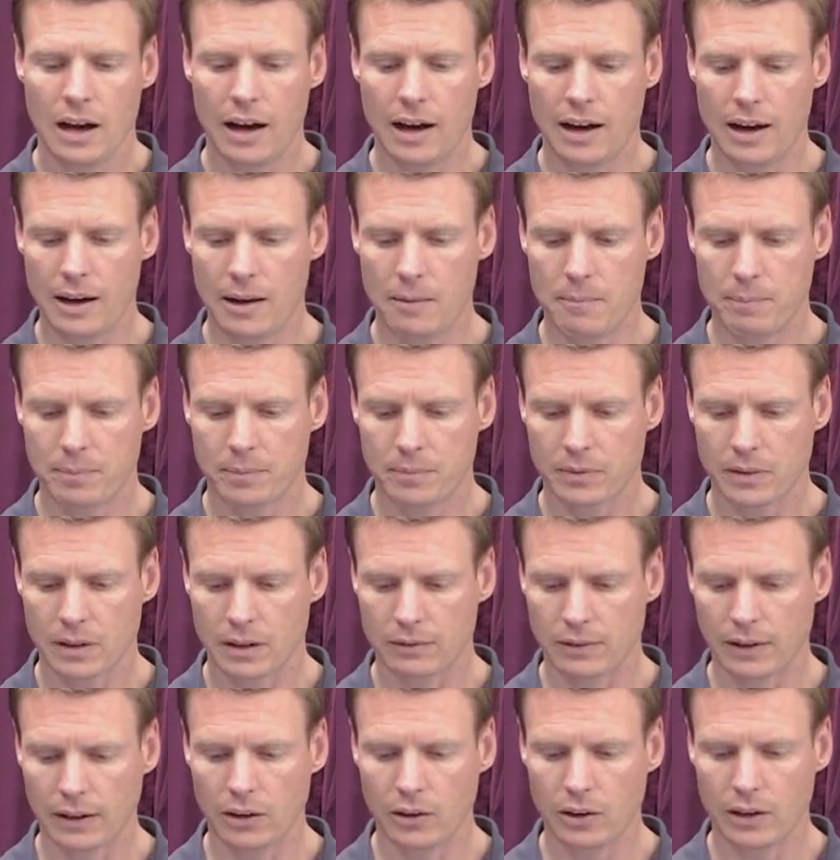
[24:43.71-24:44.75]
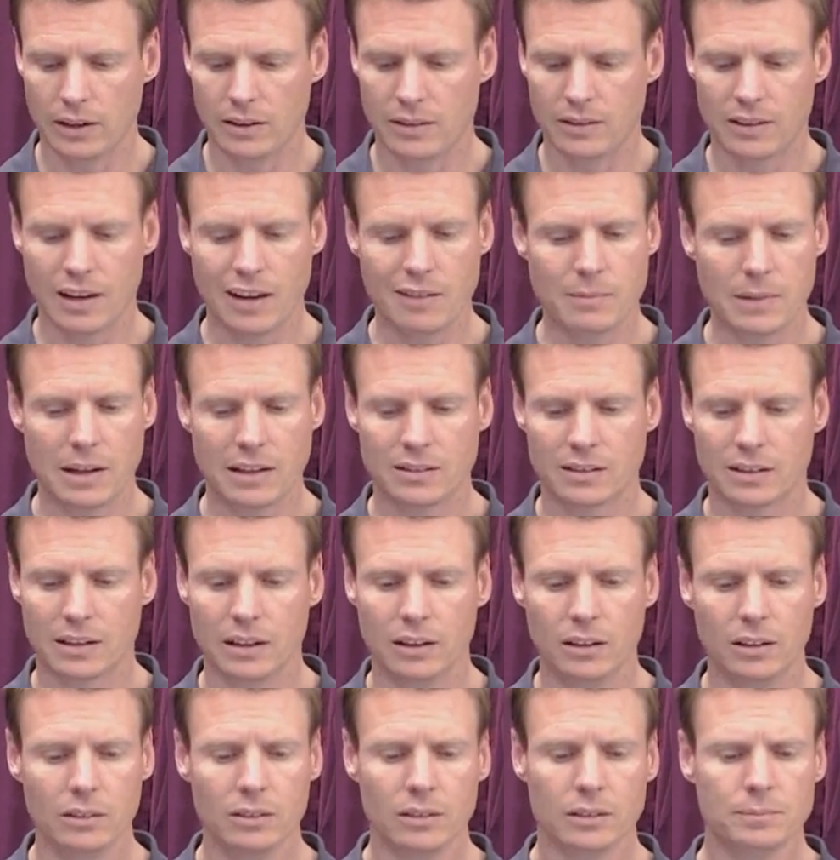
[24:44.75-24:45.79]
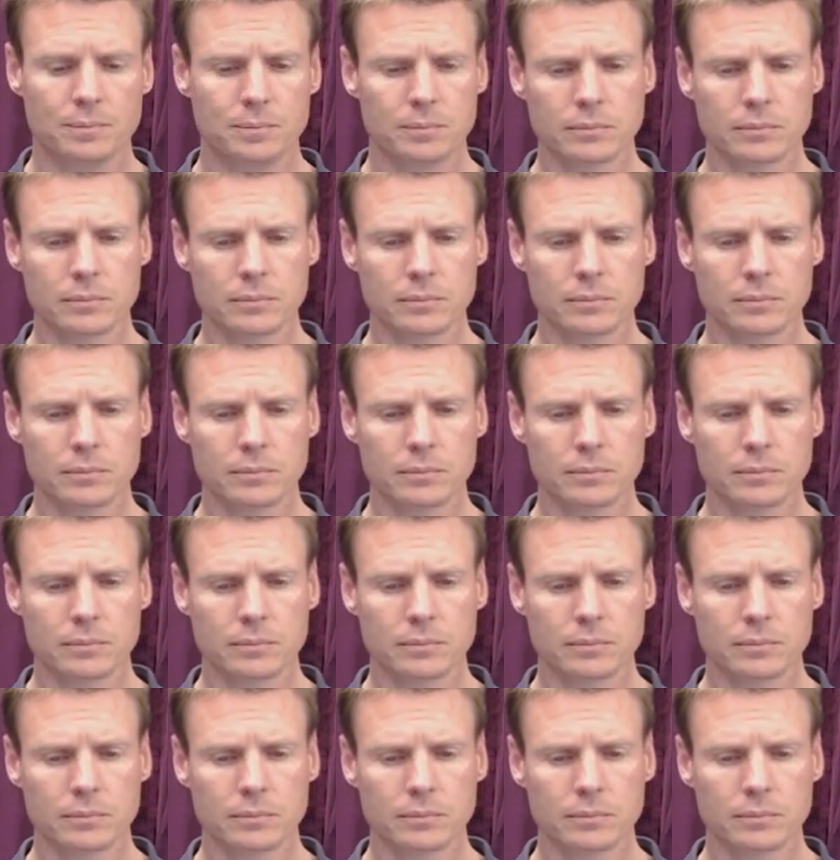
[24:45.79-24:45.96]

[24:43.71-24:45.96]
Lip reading: If I go ahead and save my skills,